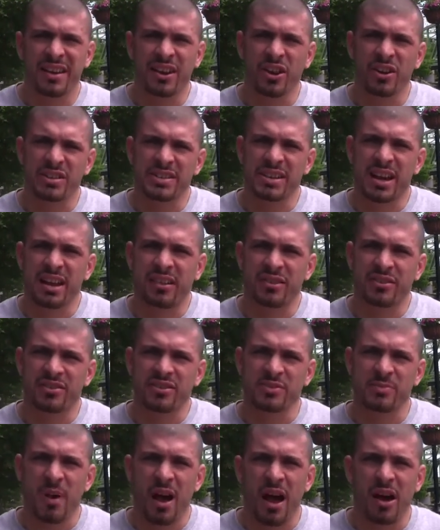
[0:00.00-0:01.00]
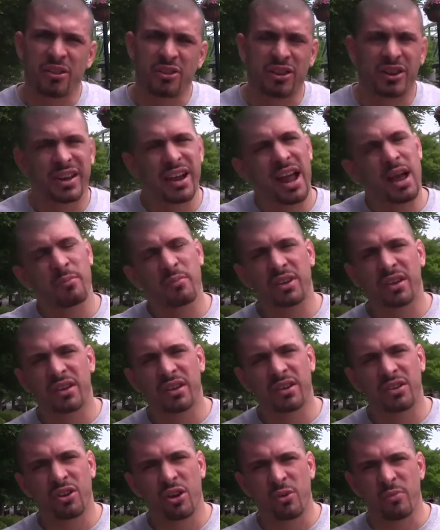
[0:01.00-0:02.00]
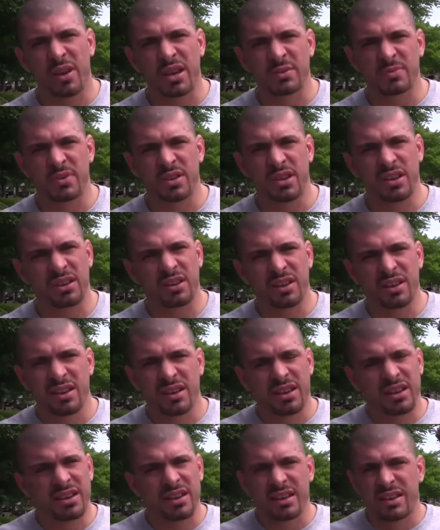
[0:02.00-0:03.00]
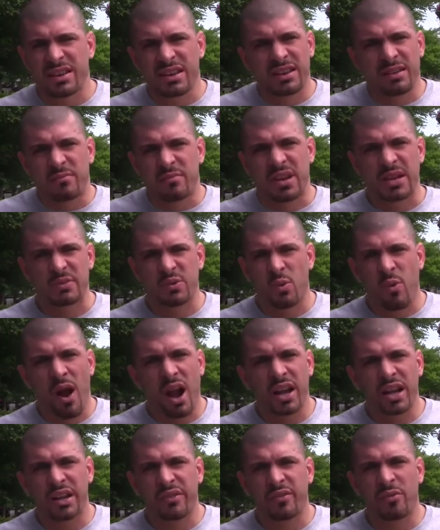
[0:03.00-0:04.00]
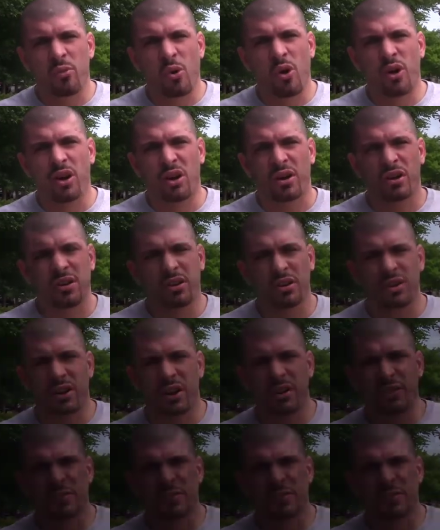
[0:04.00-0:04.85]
you know, I see that little smile looking at me, and you know, it makes me makes me want it even more. You